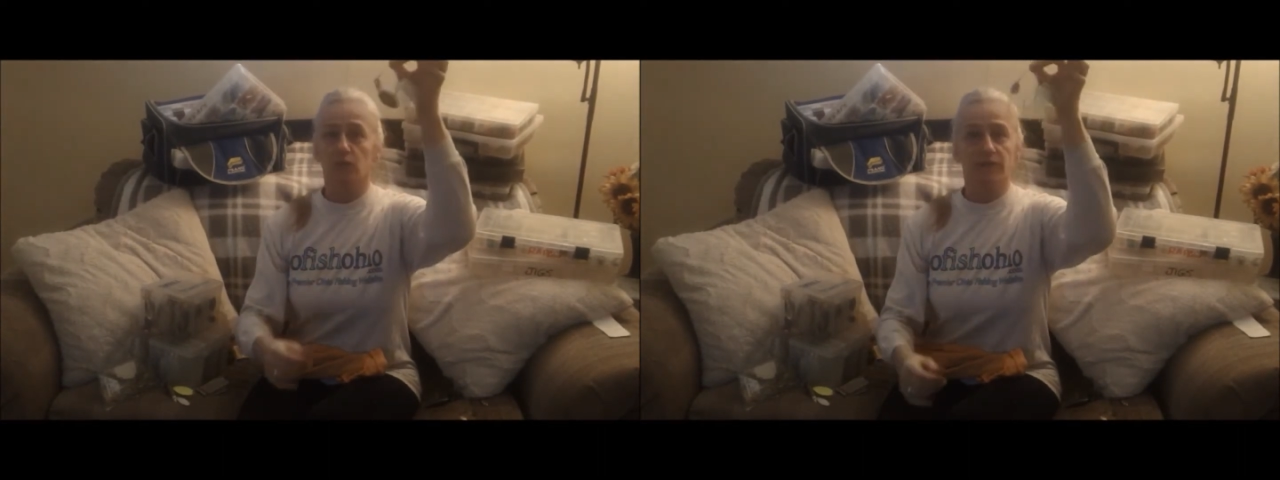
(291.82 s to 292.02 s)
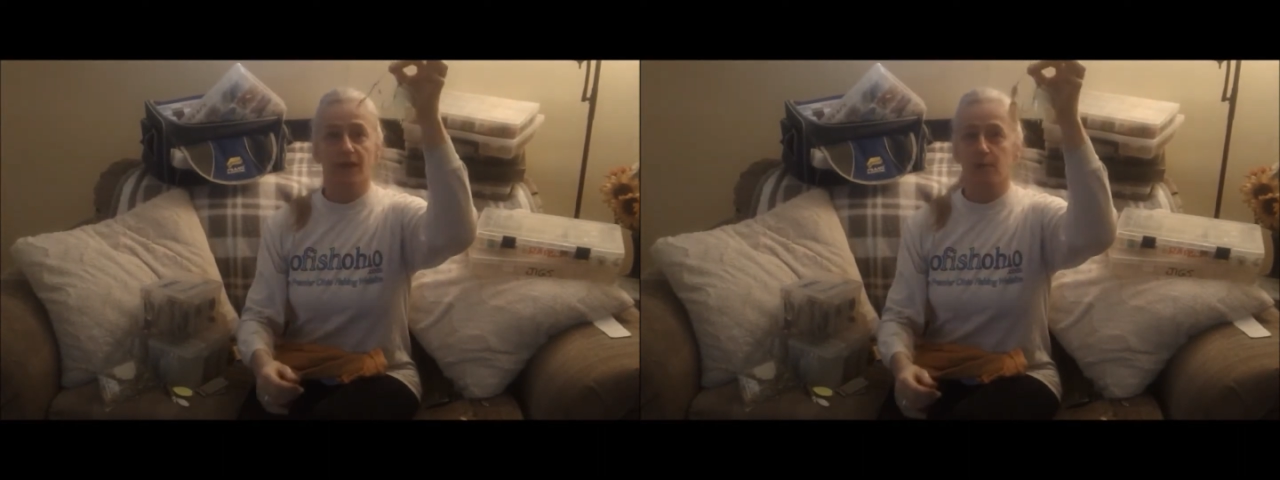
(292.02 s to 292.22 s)

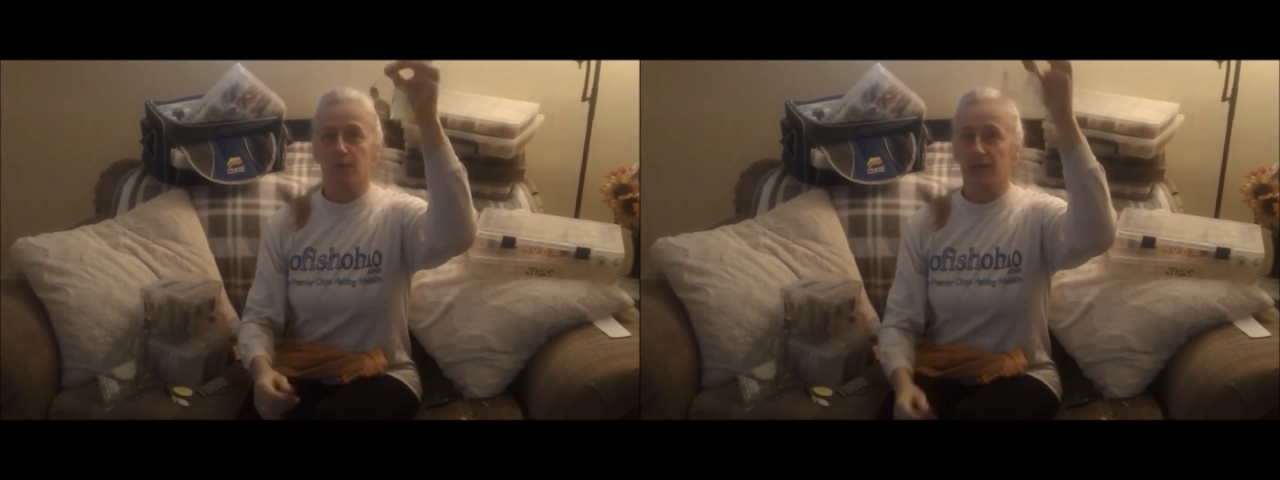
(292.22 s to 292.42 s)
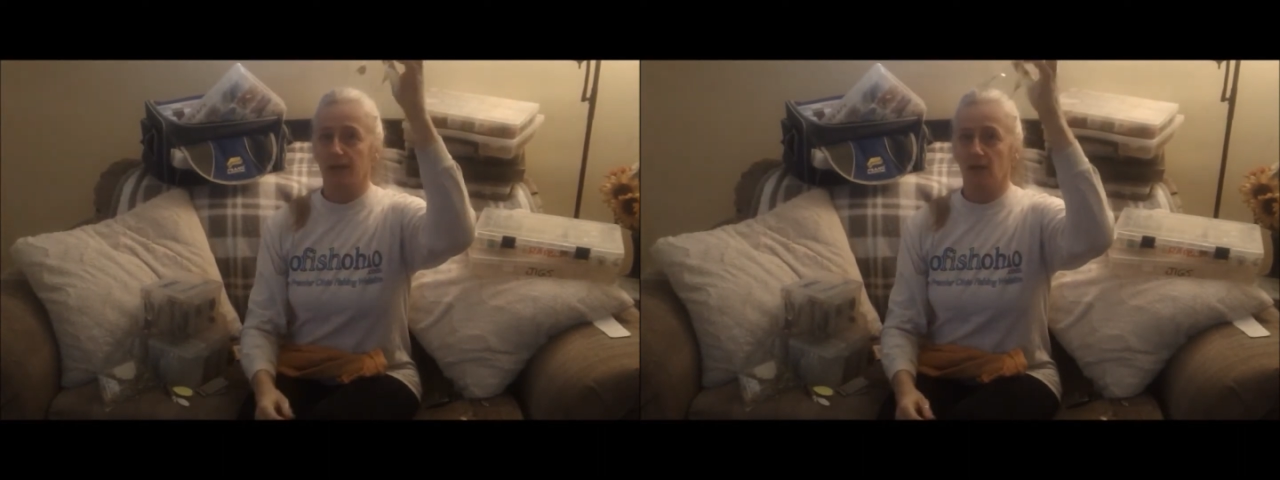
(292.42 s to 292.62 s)
with that
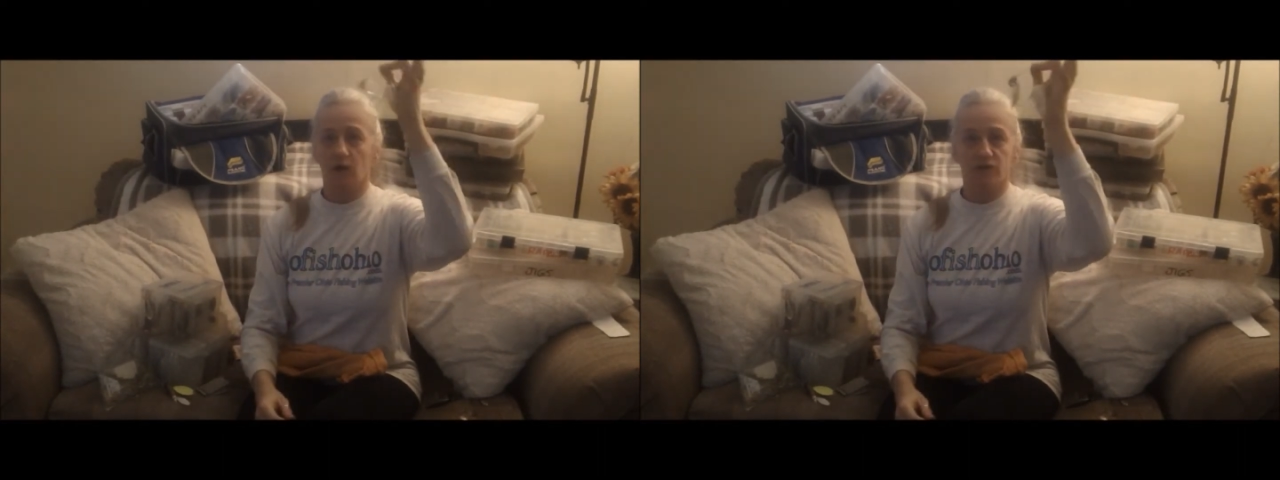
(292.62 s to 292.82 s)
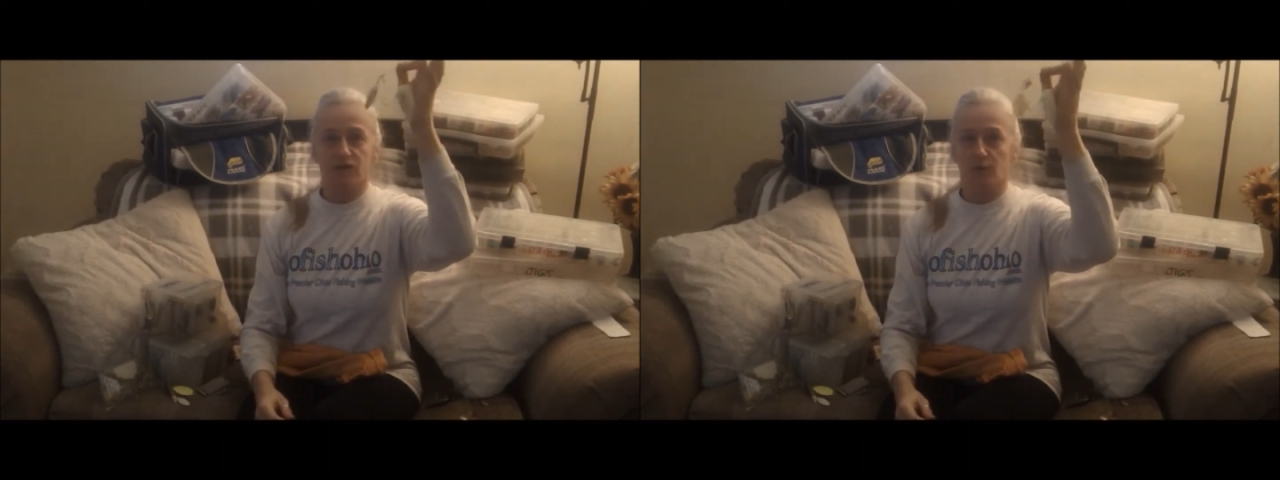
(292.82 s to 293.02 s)
bait
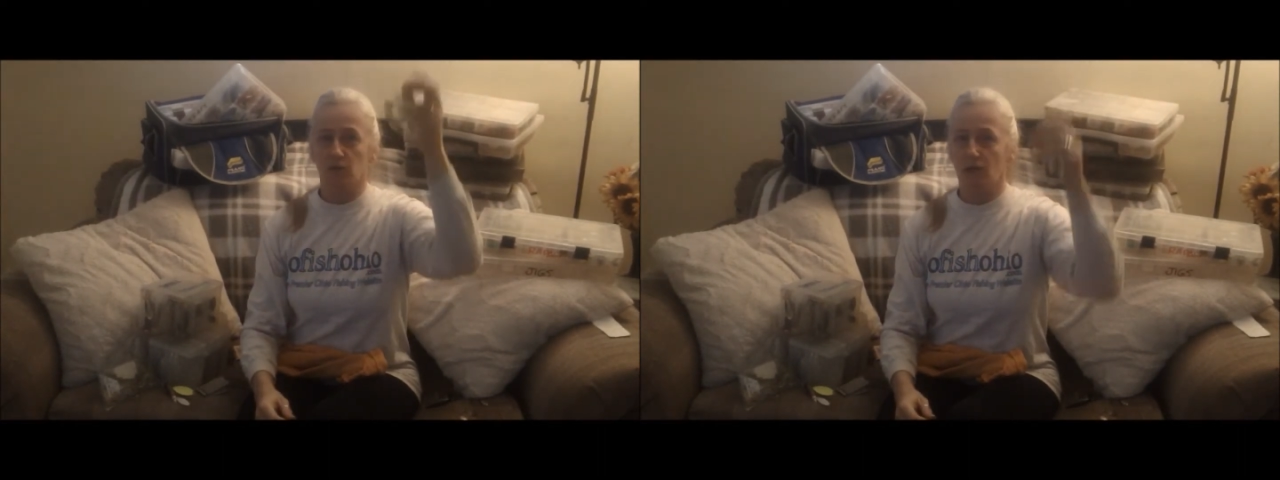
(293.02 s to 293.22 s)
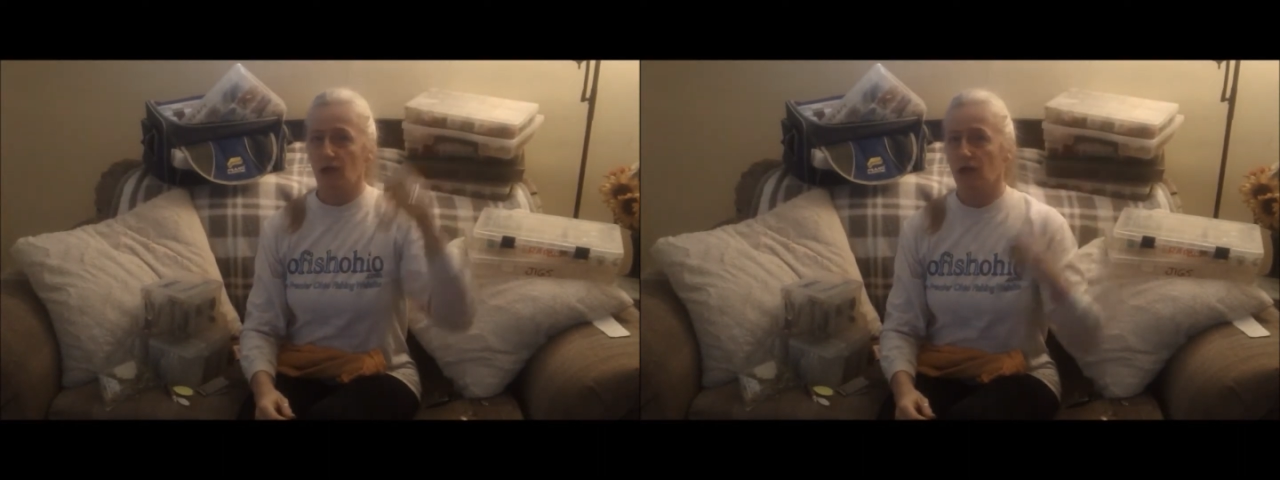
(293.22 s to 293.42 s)
all summer
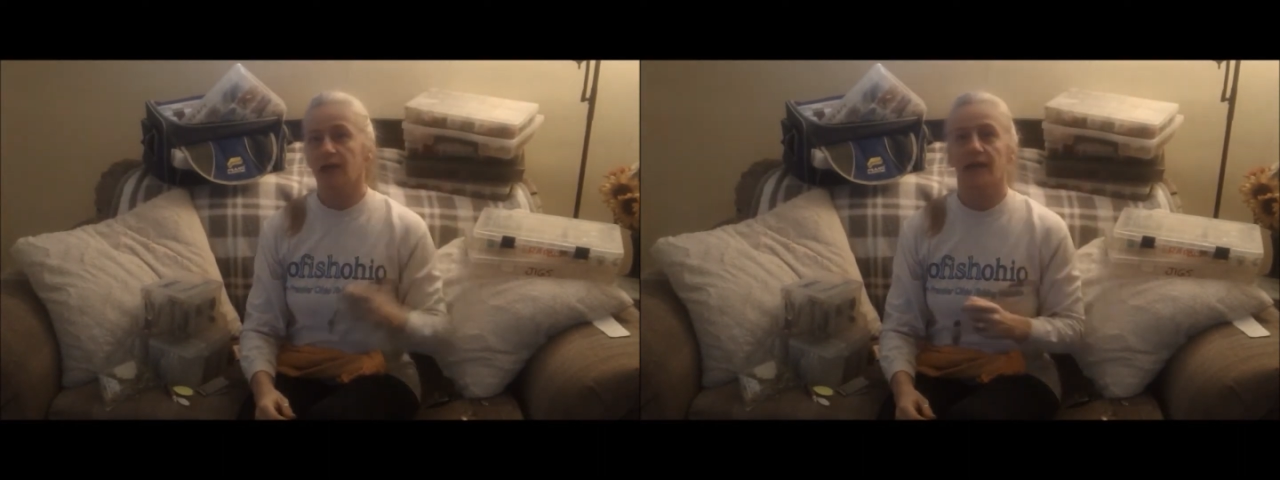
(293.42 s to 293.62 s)
long.